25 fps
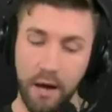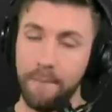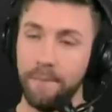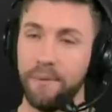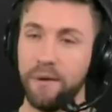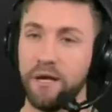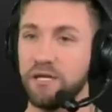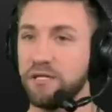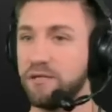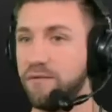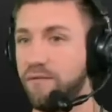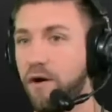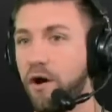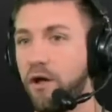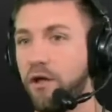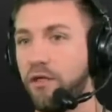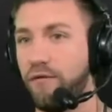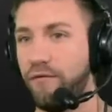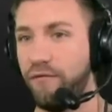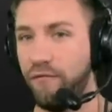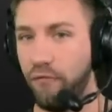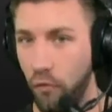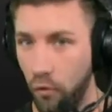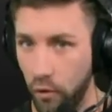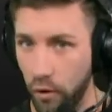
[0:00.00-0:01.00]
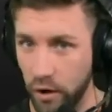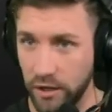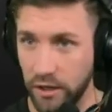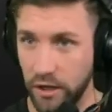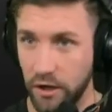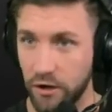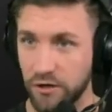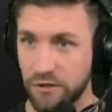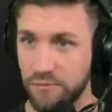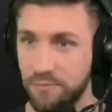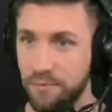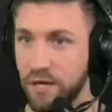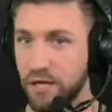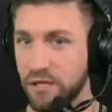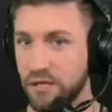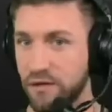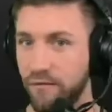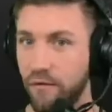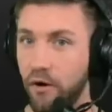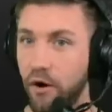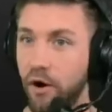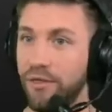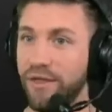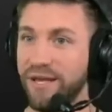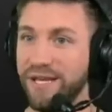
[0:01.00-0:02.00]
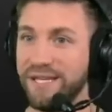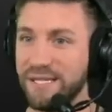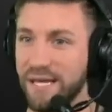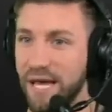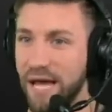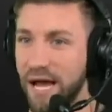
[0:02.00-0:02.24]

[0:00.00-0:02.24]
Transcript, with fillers: because of all the void years, because of all these